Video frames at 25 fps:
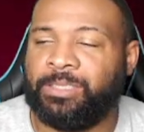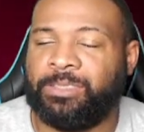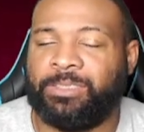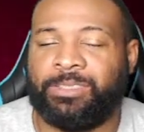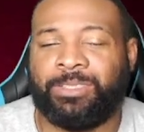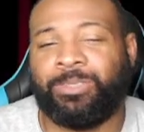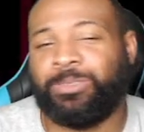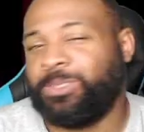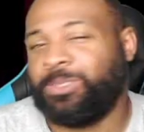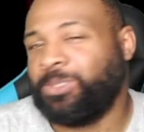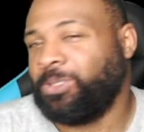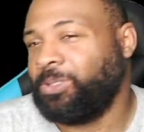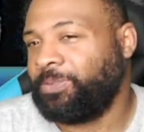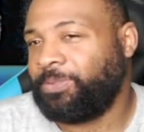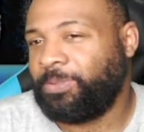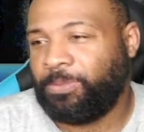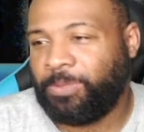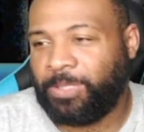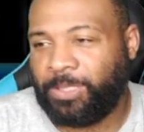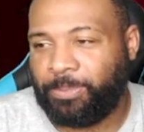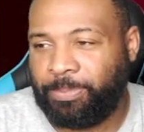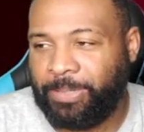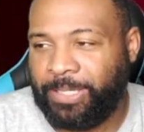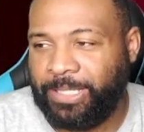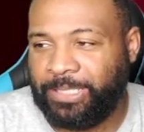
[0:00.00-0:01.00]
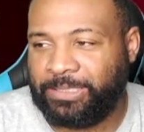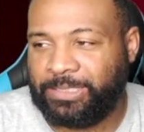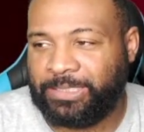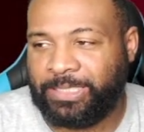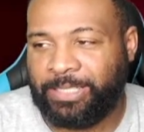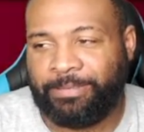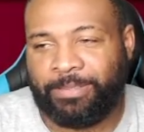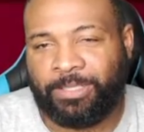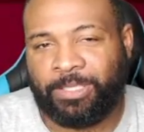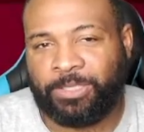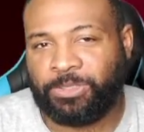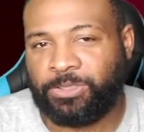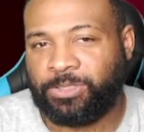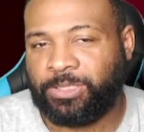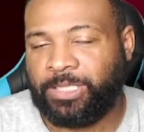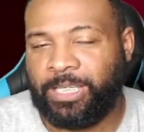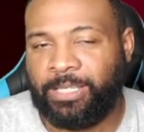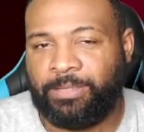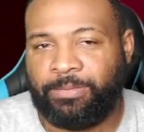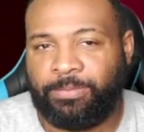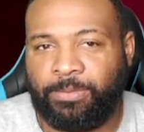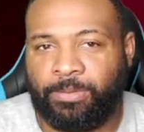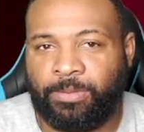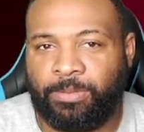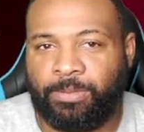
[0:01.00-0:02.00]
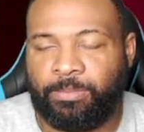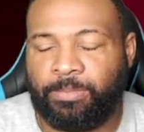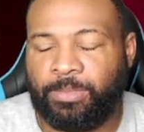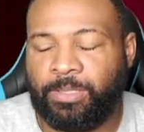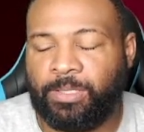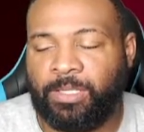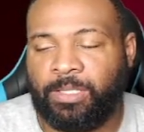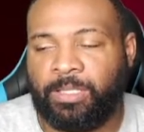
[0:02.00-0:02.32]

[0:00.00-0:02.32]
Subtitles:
don't know if I want to pay 700K for him.